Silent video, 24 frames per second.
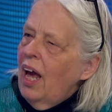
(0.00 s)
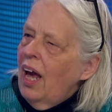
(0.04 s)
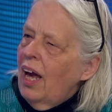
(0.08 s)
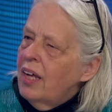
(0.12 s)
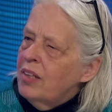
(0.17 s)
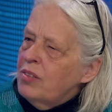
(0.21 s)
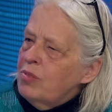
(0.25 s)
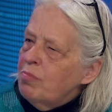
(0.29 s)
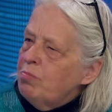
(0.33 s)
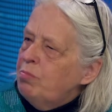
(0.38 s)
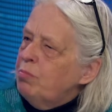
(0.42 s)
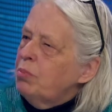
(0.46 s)

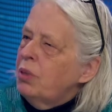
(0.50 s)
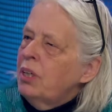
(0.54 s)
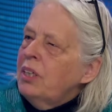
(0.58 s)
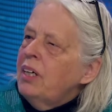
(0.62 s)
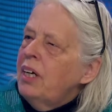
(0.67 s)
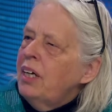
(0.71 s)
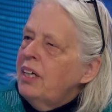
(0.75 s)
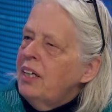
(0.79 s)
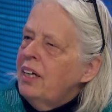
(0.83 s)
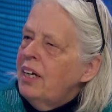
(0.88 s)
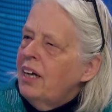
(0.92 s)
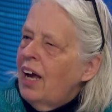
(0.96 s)
as
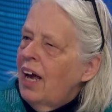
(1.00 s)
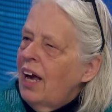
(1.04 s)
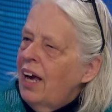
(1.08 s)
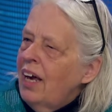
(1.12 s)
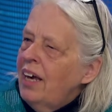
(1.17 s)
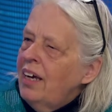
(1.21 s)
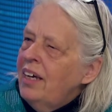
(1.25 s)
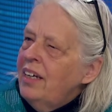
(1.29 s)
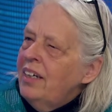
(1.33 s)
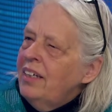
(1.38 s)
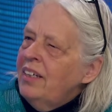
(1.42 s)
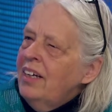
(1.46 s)
bringing
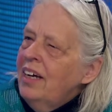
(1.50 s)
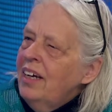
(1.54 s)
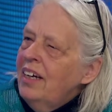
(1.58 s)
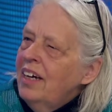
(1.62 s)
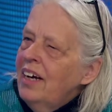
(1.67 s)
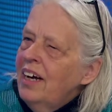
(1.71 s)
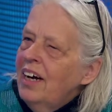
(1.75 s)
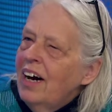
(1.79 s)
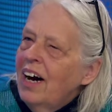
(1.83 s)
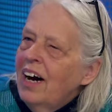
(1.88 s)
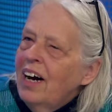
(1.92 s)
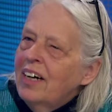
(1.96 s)
a,
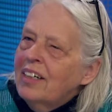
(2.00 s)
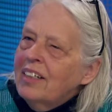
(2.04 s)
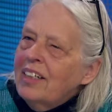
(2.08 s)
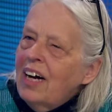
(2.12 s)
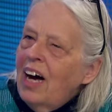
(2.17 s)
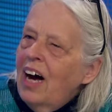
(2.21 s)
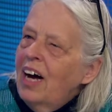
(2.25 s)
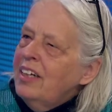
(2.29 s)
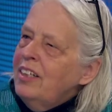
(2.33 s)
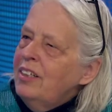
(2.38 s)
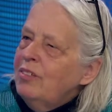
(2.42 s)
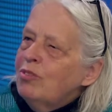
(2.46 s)
a
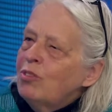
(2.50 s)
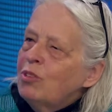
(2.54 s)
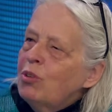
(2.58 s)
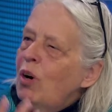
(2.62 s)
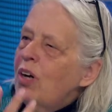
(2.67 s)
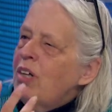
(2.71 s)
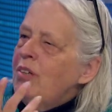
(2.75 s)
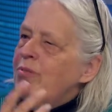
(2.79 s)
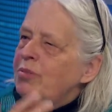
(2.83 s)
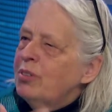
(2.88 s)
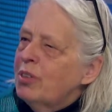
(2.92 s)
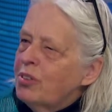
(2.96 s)
kind of
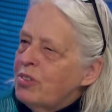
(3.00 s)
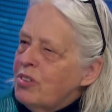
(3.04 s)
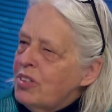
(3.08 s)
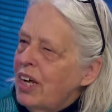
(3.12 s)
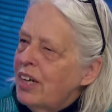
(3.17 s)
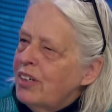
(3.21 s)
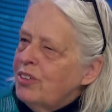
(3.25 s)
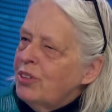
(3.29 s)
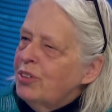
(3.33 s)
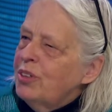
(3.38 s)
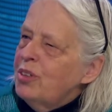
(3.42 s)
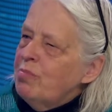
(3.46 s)
21st
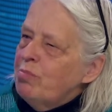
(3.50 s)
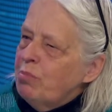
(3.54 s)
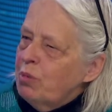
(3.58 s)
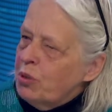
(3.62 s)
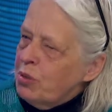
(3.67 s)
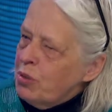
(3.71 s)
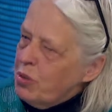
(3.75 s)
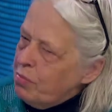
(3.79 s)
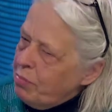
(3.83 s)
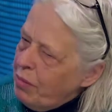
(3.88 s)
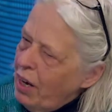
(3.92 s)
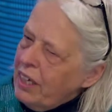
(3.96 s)
century
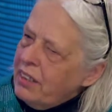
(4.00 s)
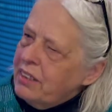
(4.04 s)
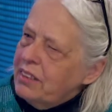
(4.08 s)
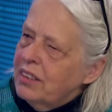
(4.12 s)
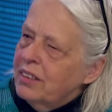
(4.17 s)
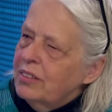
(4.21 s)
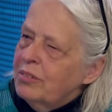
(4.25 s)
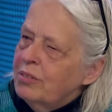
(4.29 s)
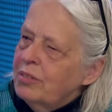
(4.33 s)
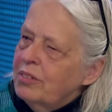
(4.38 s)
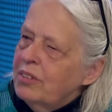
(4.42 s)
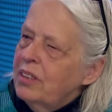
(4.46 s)

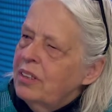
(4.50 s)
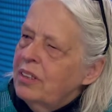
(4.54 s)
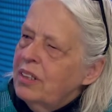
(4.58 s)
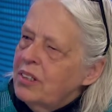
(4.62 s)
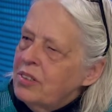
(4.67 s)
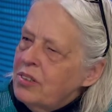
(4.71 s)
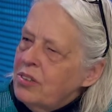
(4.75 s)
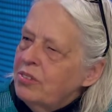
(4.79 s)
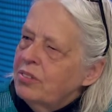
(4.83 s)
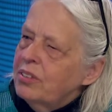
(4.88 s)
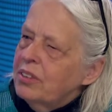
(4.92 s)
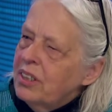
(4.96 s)
perspective sure. to
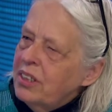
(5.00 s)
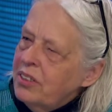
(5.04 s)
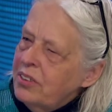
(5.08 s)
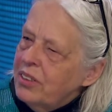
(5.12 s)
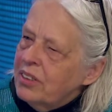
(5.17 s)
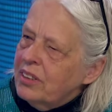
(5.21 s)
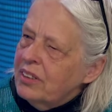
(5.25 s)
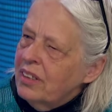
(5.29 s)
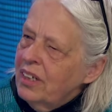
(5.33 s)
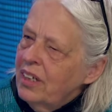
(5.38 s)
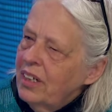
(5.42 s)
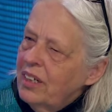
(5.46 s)
this
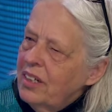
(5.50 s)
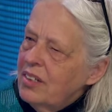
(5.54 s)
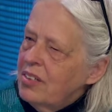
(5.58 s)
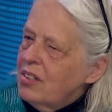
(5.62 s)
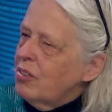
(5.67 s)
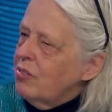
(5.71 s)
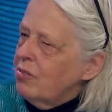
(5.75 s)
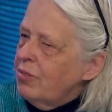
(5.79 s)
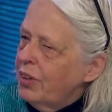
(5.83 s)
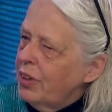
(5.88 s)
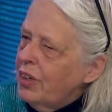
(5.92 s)
religion. And, so it's